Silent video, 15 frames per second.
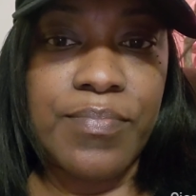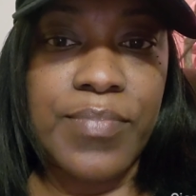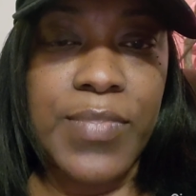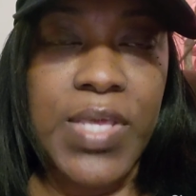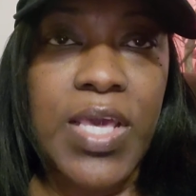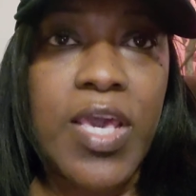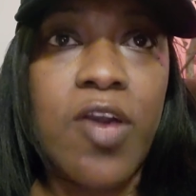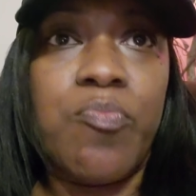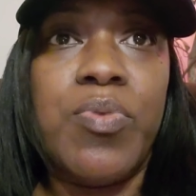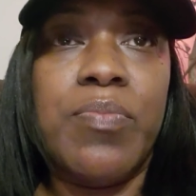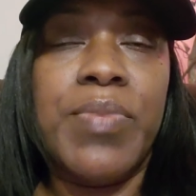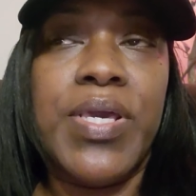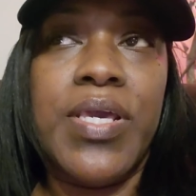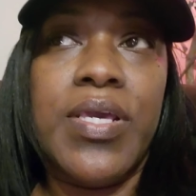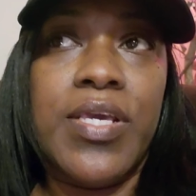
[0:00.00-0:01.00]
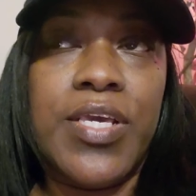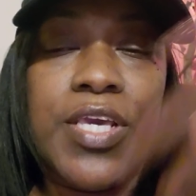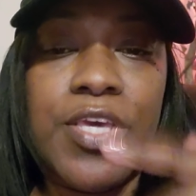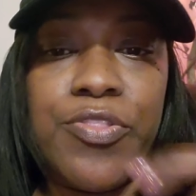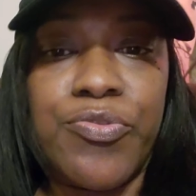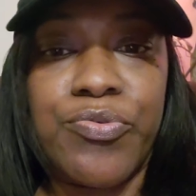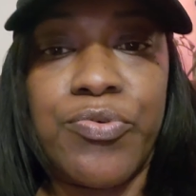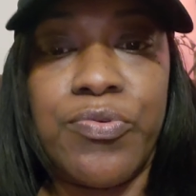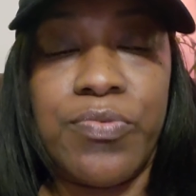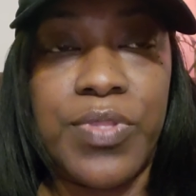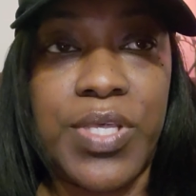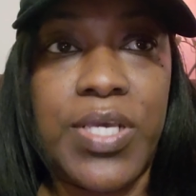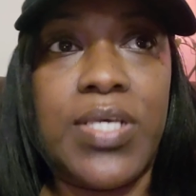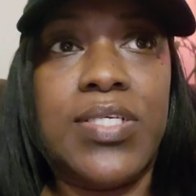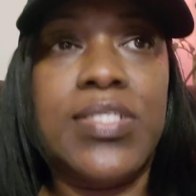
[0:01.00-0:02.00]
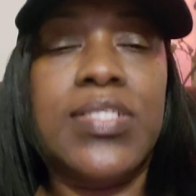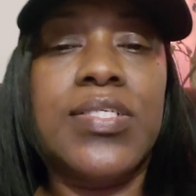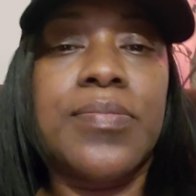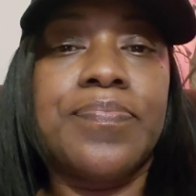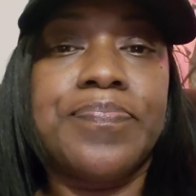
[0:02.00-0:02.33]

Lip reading: helping me get through this